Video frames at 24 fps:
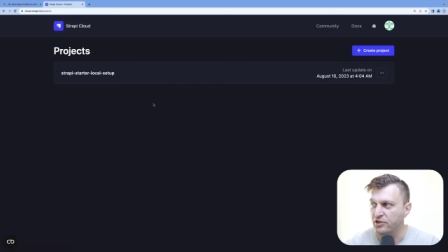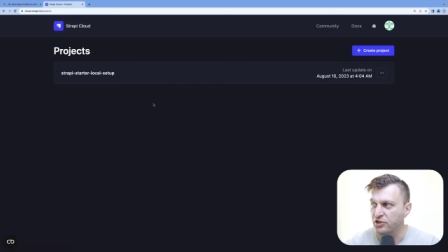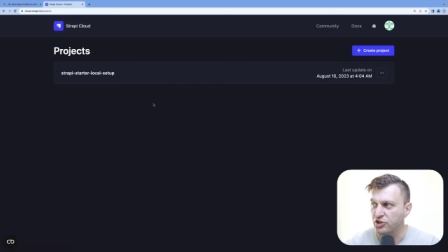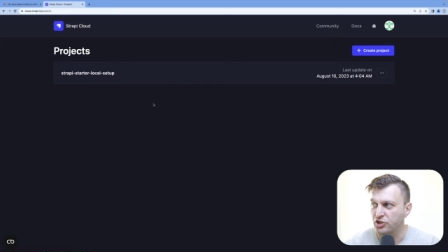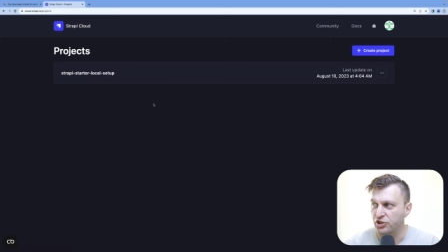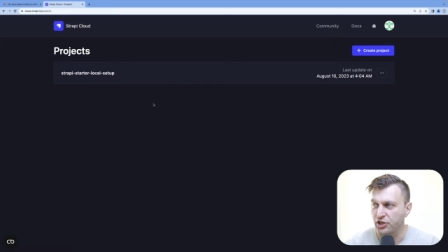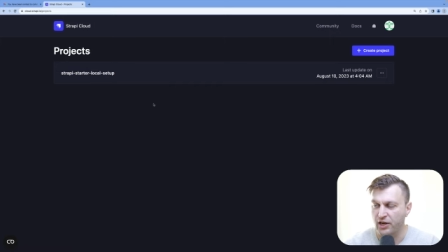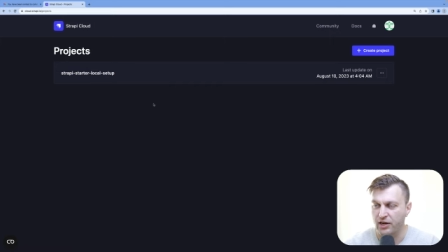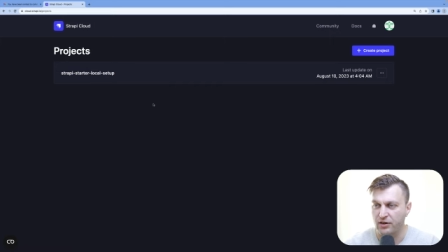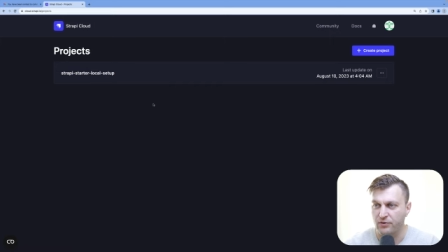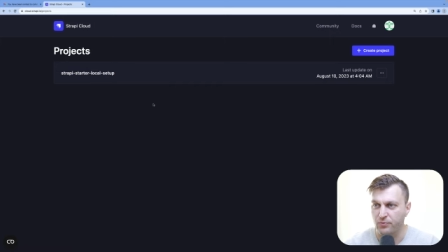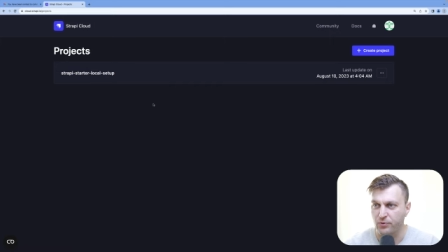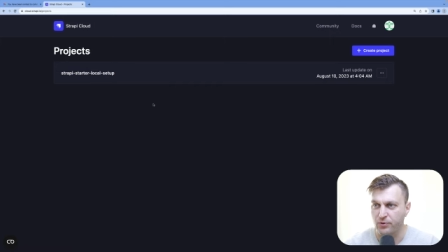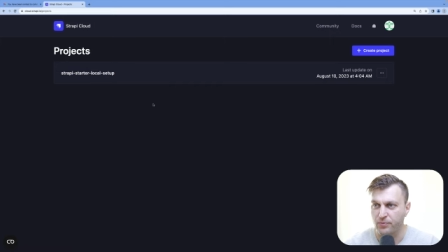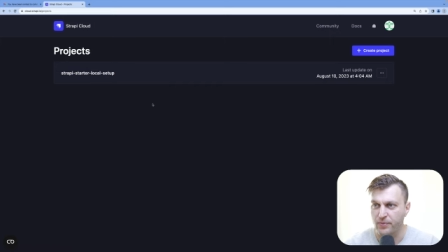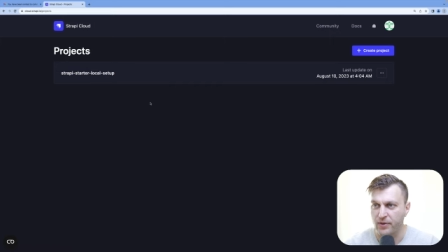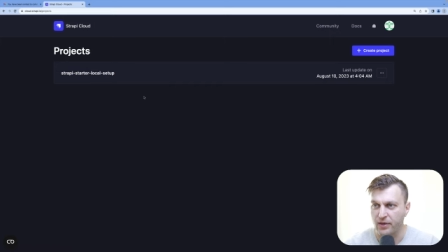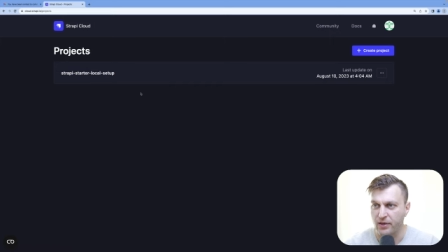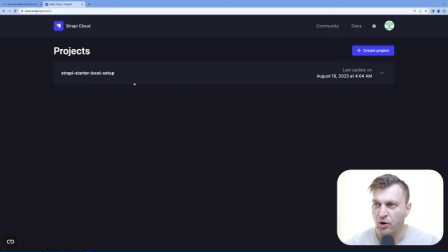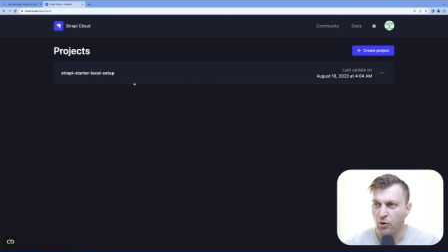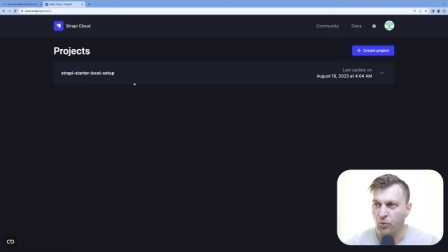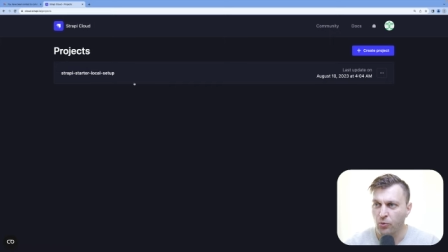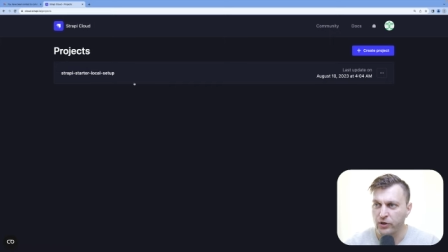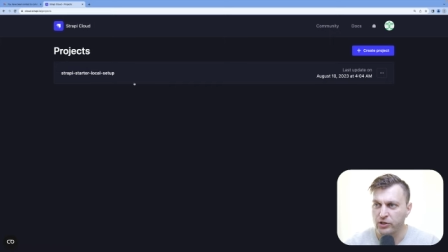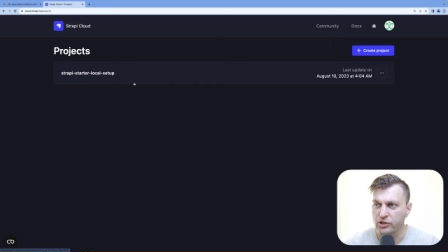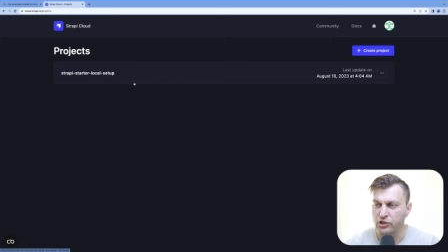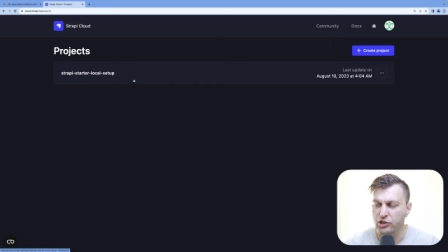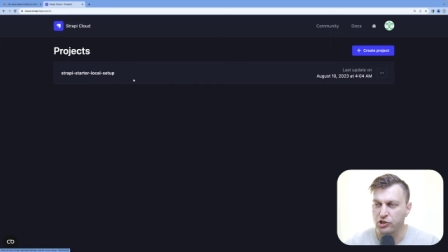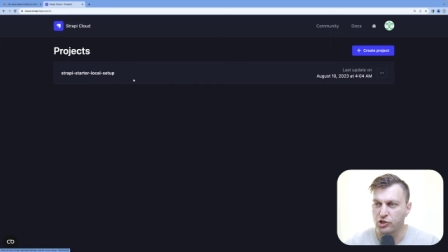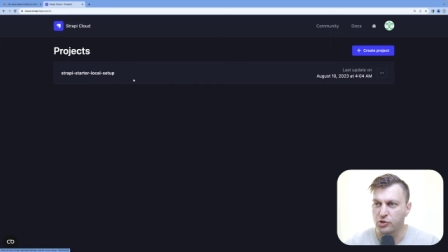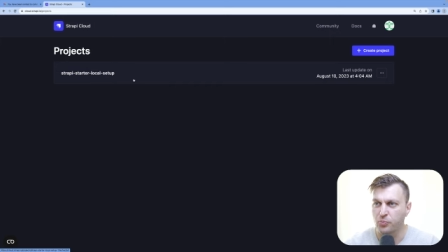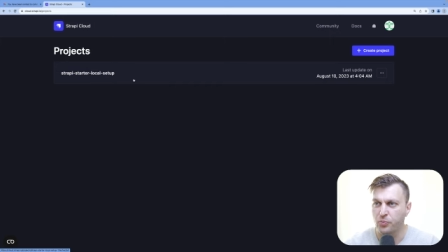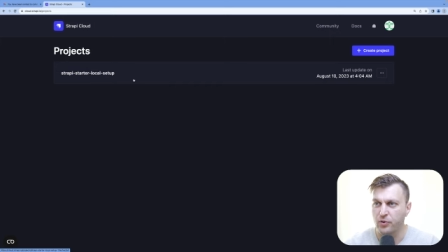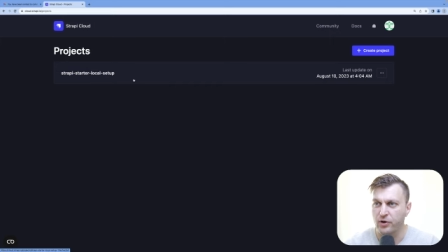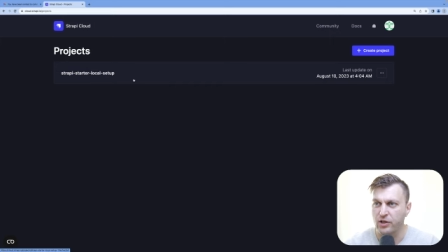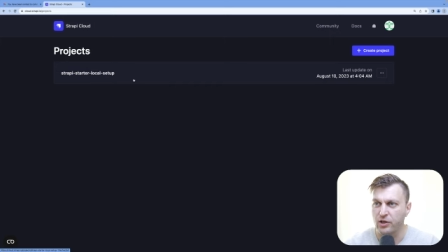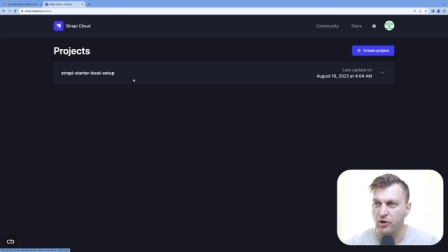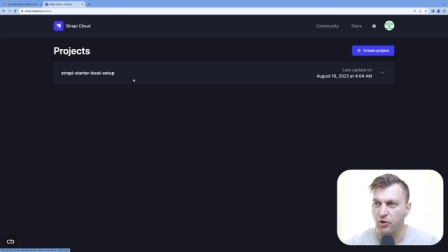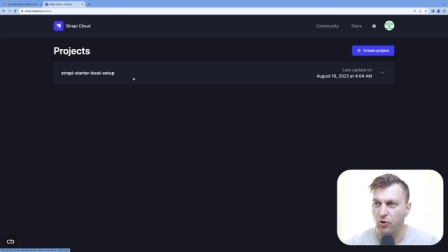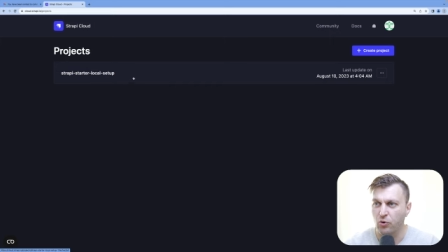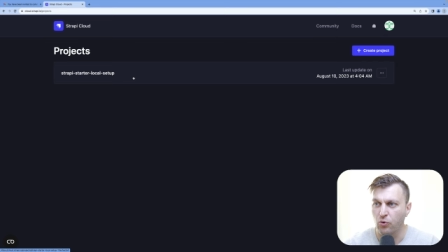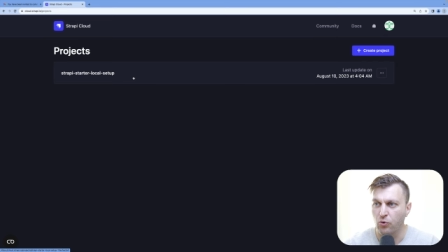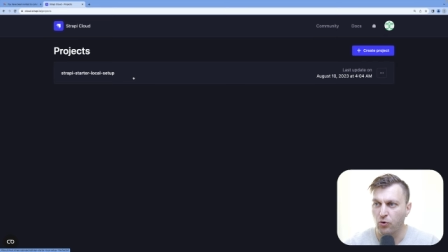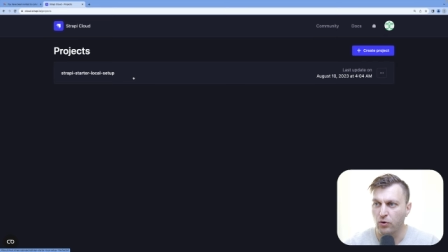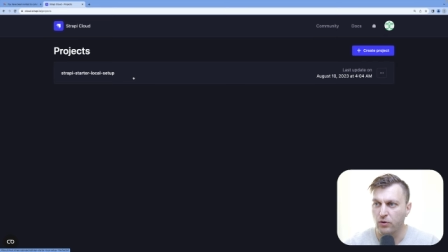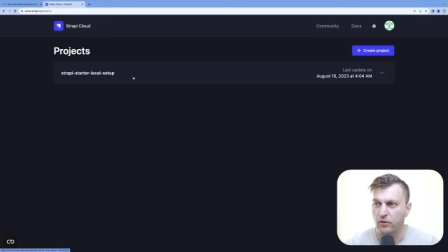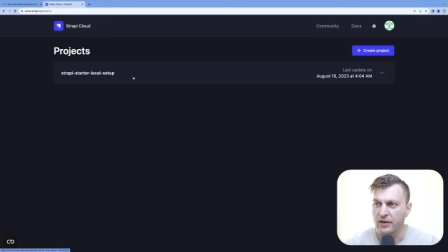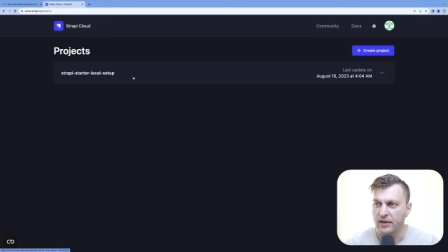shared with me, which is pretty
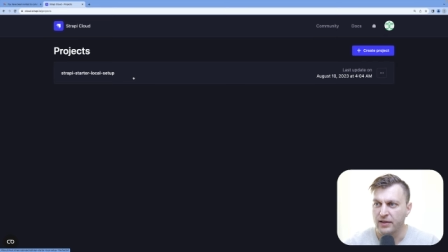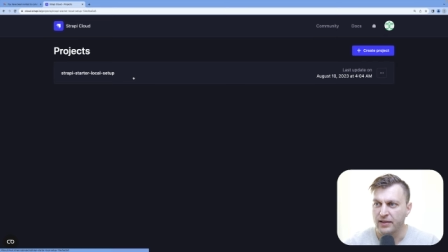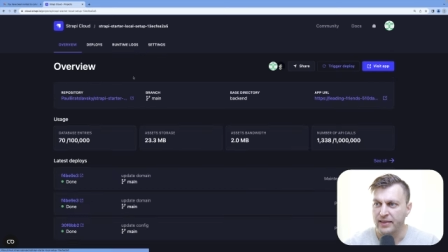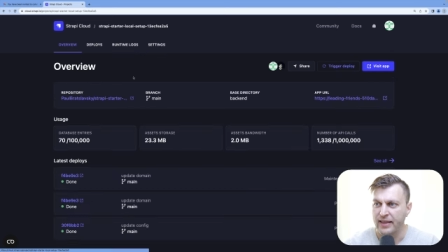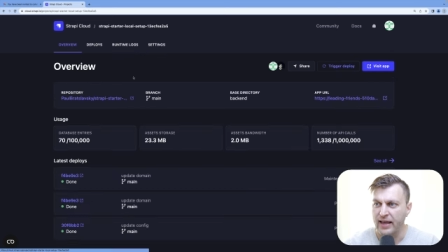cool.